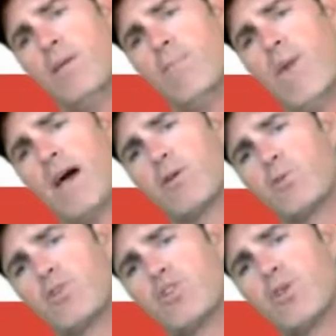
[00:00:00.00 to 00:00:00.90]

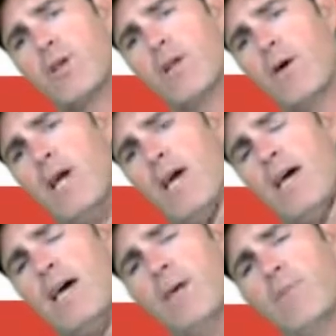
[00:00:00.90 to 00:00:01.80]
backward screen going.
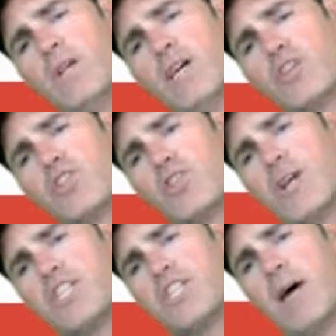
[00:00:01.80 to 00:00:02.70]
And I'm going to get a
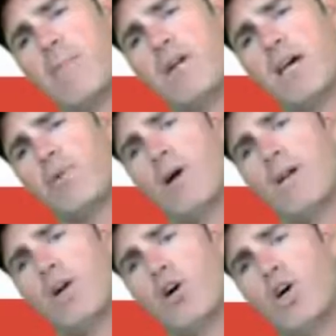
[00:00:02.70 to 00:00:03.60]
stretch down my neck right
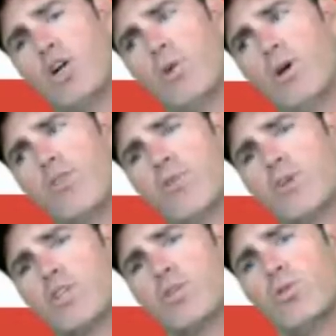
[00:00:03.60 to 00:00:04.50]
here, all the way through
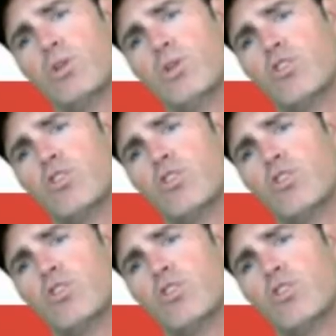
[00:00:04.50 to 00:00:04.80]
my shoulder,